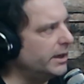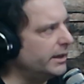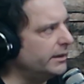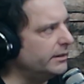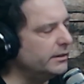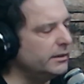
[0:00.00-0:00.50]

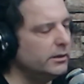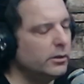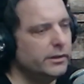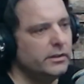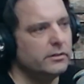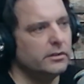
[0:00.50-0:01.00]
bed and you
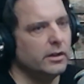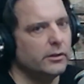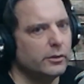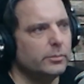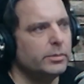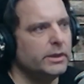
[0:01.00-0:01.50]
know and these
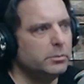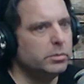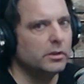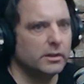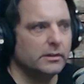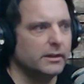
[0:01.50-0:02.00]
other
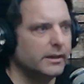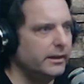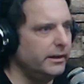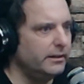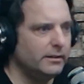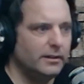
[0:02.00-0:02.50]
people are
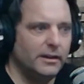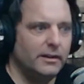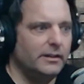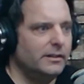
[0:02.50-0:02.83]
like